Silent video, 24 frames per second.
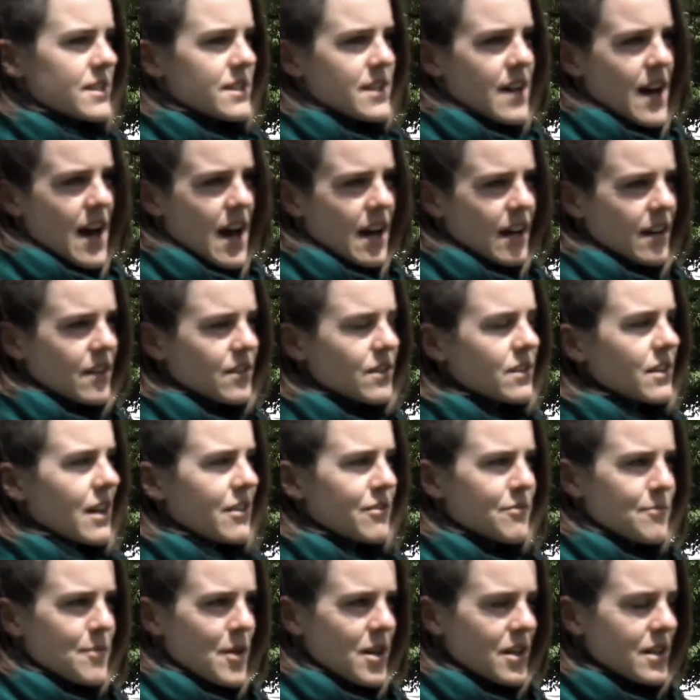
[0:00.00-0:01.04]
Attack and the
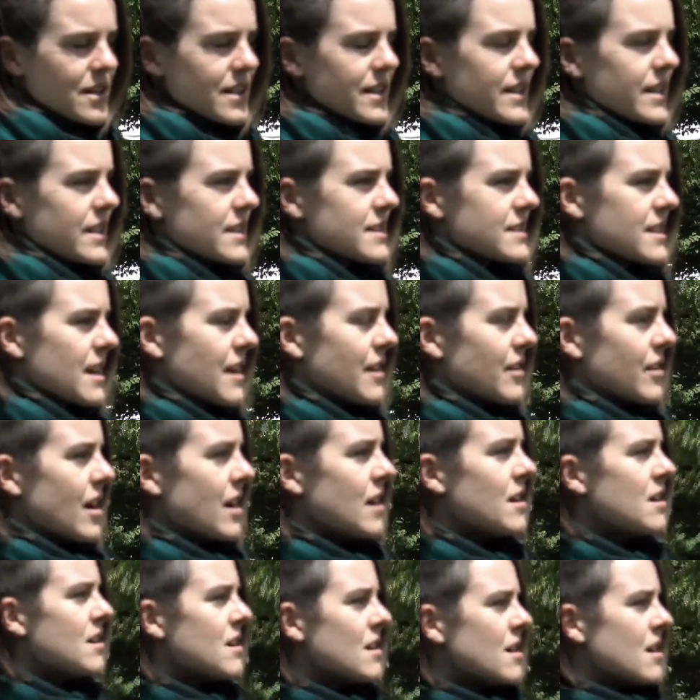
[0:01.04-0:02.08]
Left Party, etc.
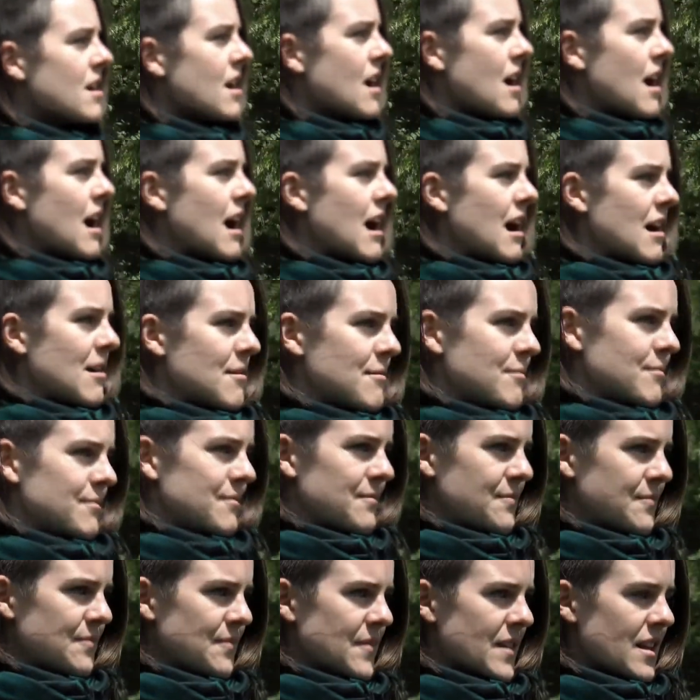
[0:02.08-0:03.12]

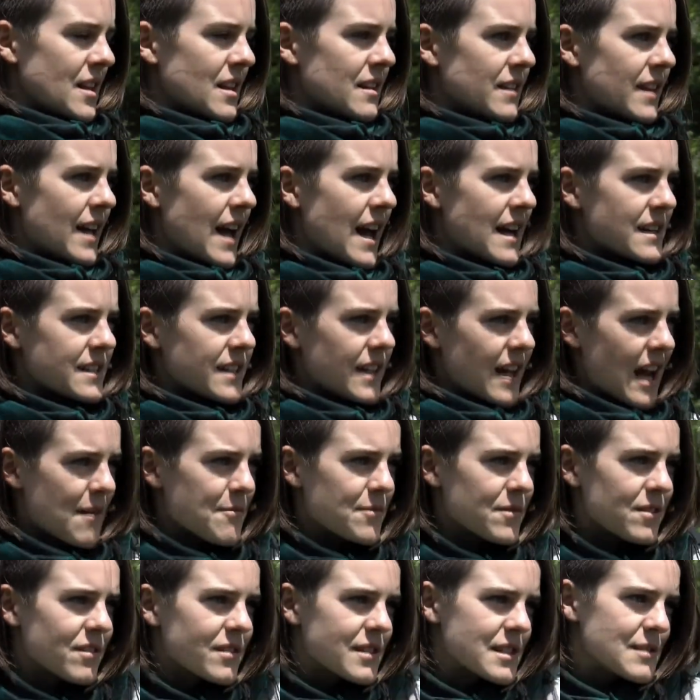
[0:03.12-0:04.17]
The
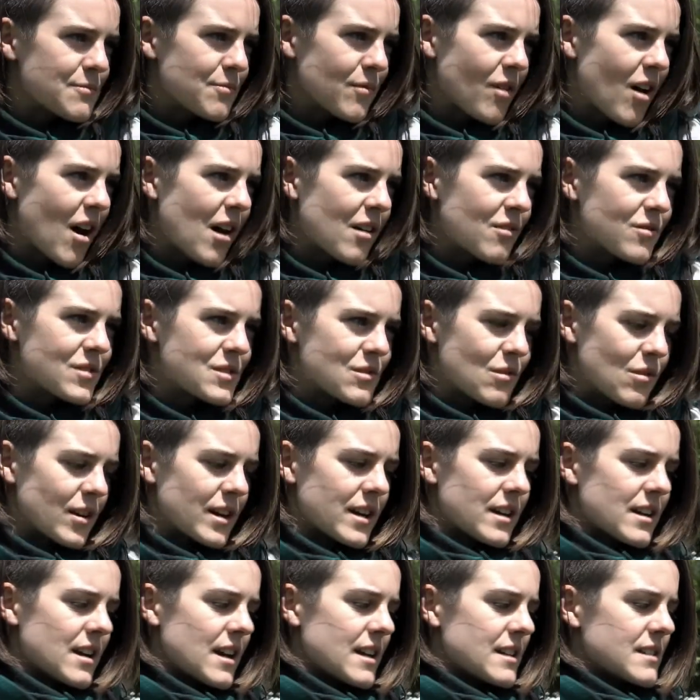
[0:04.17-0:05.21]
anti-capitalist bloc was
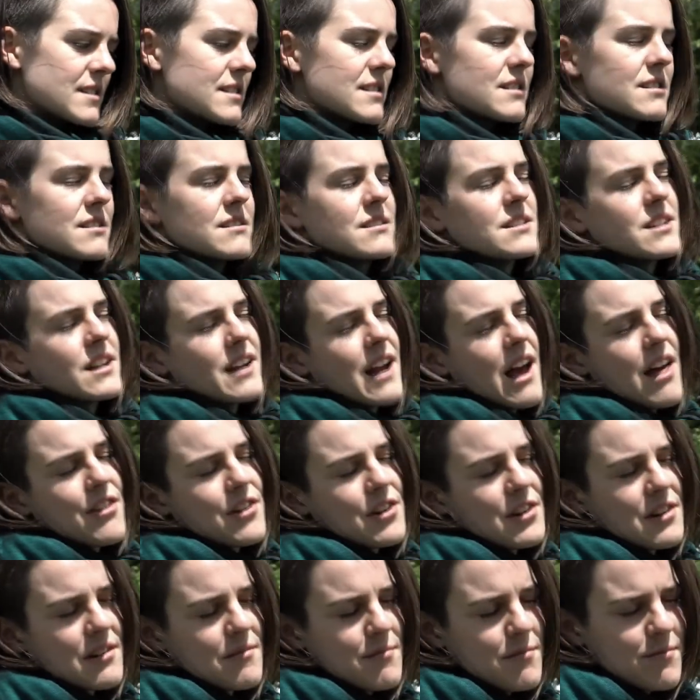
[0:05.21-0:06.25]
organized
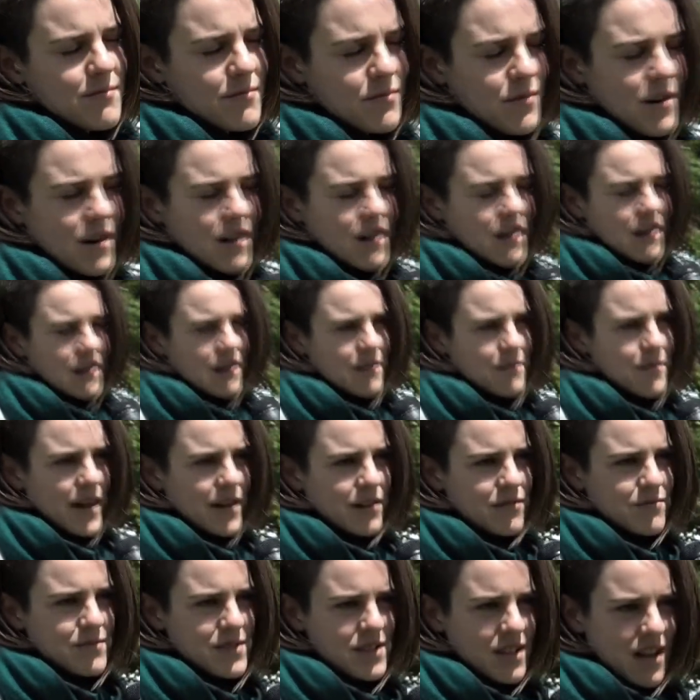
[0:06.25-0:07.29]
together by
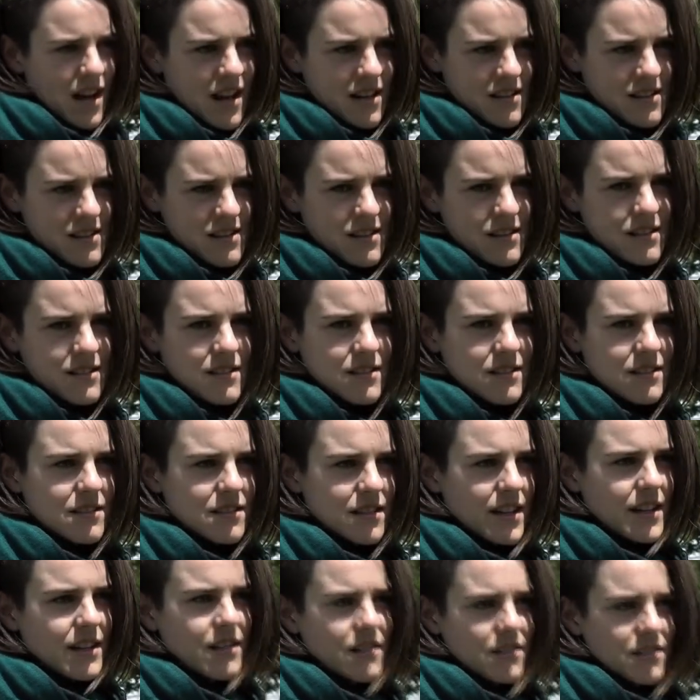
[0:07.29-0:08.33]
Umsganse,
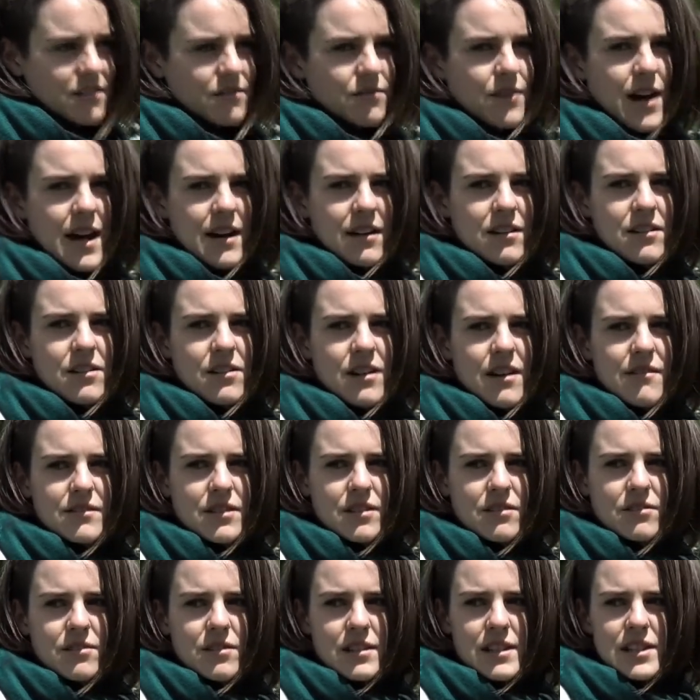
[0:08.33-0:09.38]
like a radical left
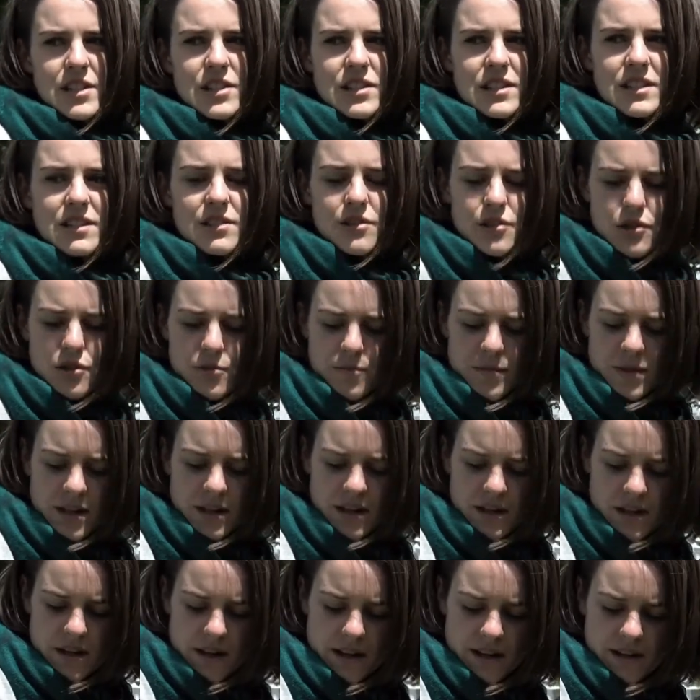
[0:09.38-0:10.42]
coalition in
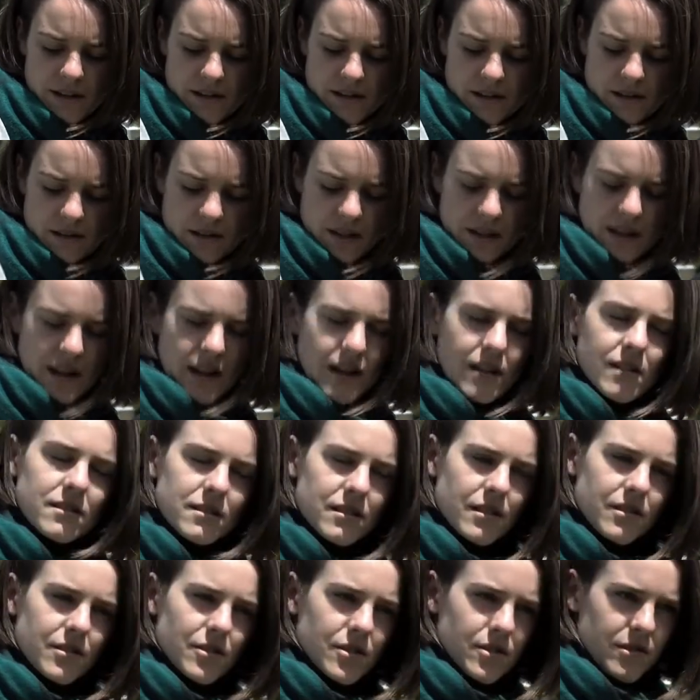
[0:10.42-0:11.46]
Germany, and EL,
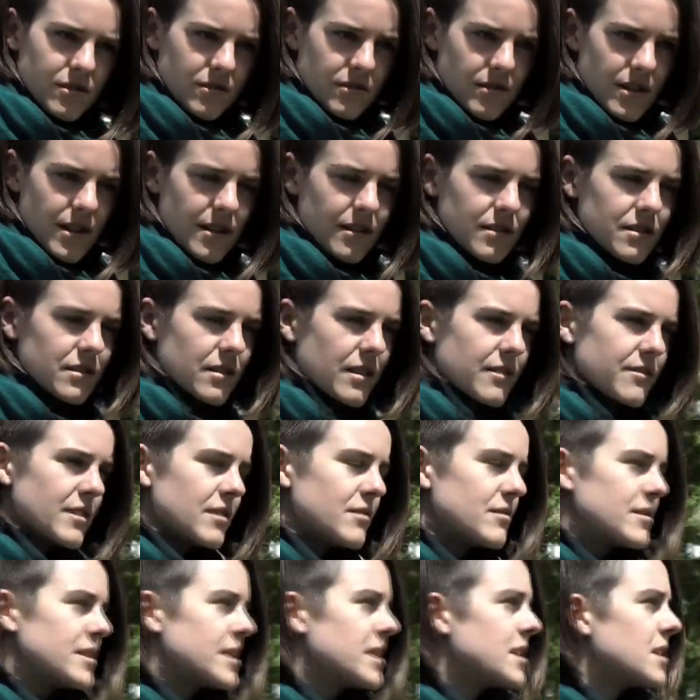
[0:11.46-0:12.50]
another radical left
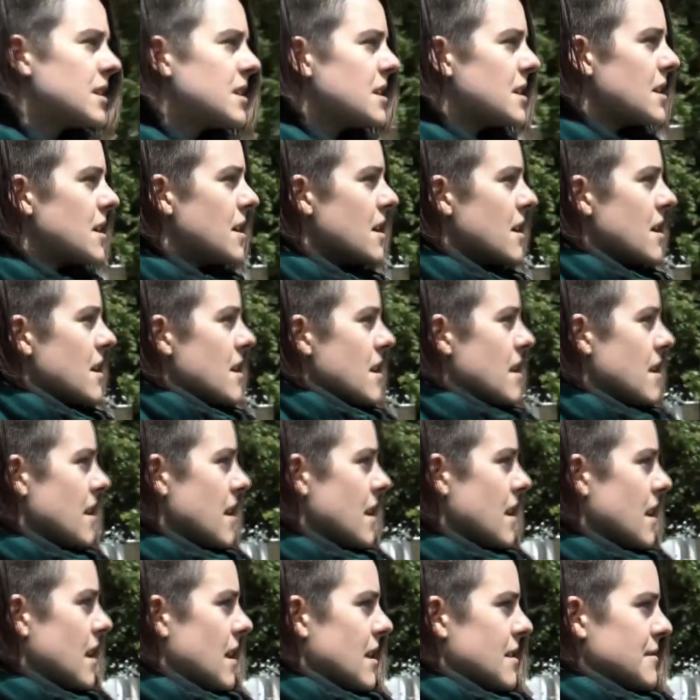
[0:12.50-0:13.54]
network
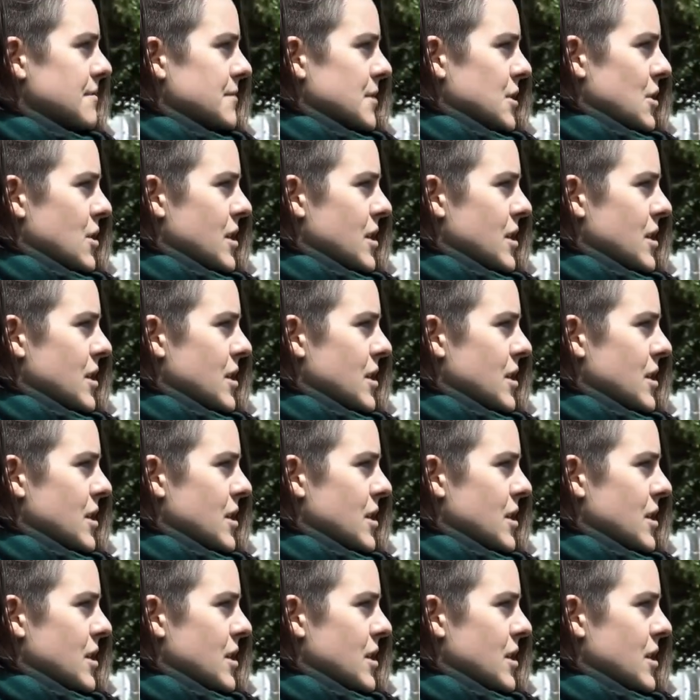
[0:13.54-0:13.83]
or